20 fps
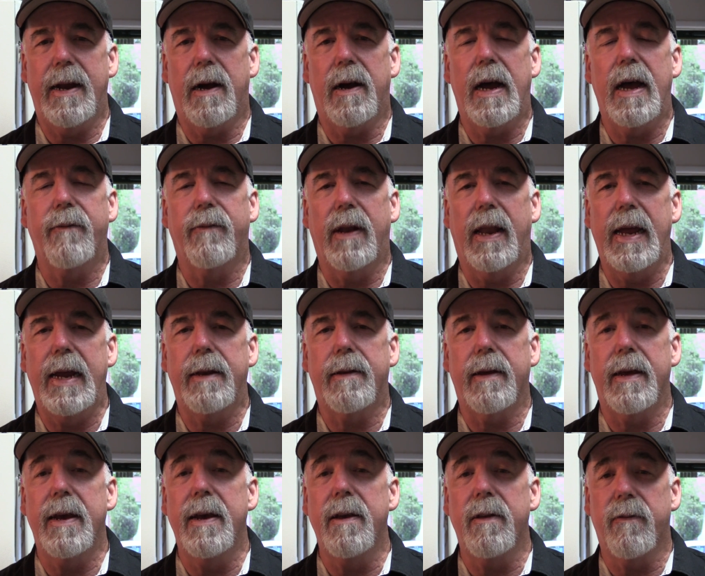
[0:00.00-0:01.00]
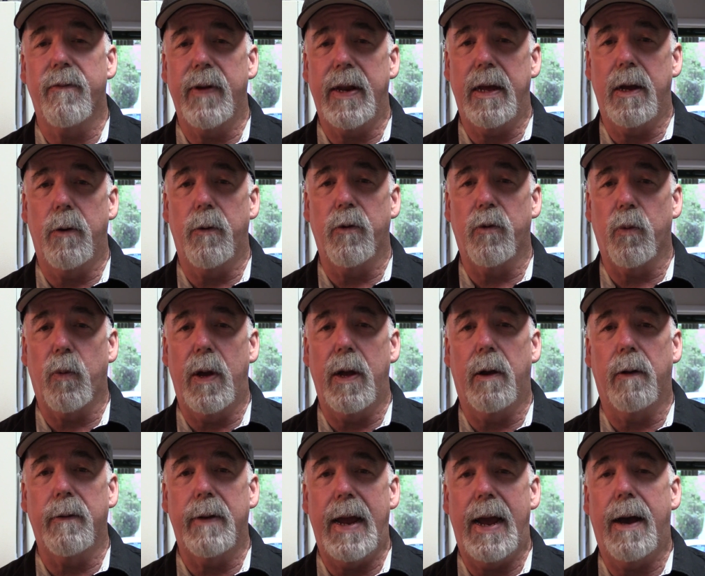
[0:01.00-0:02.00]
I'll have a link to his video as
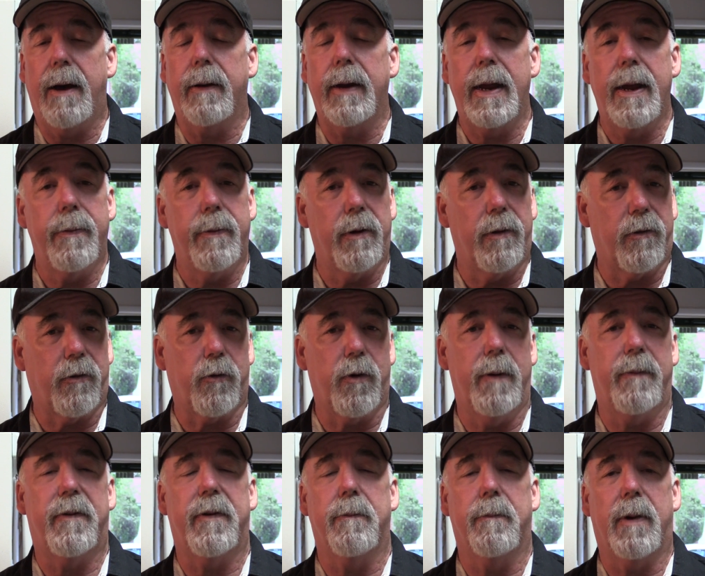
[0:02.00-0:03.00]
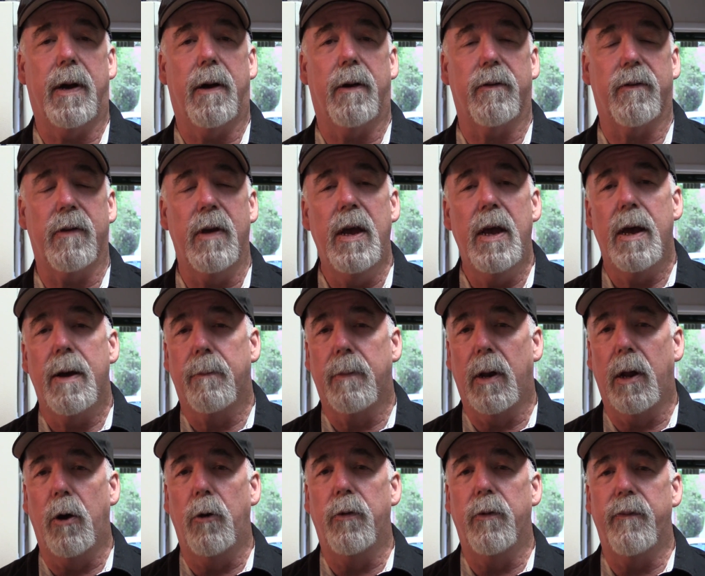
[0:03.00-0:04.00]
well down in the description box
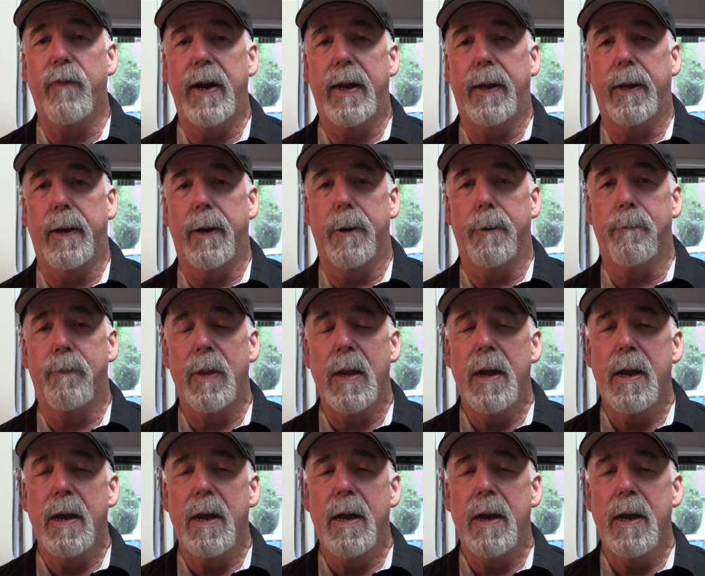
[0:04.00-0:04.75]
below the video.